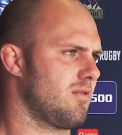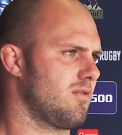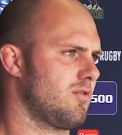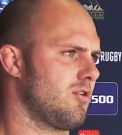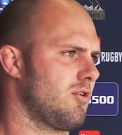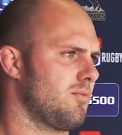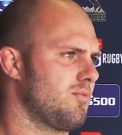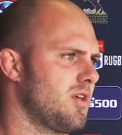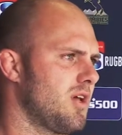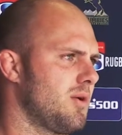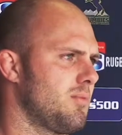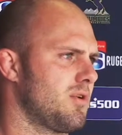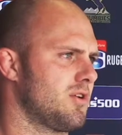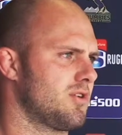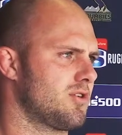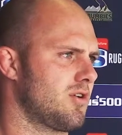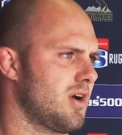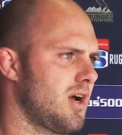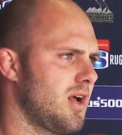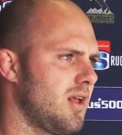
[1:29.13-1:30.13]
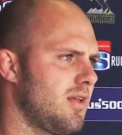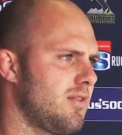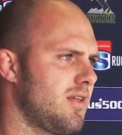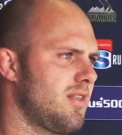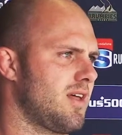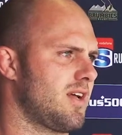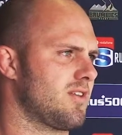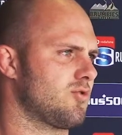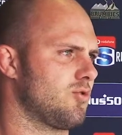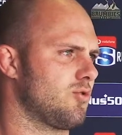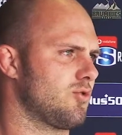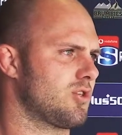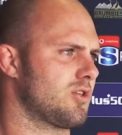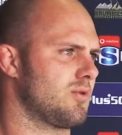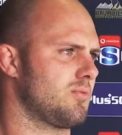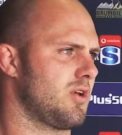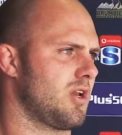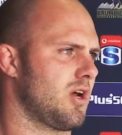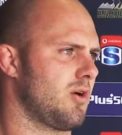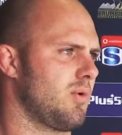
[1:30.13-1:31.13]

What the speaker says: top team in Australia, then that's awesome.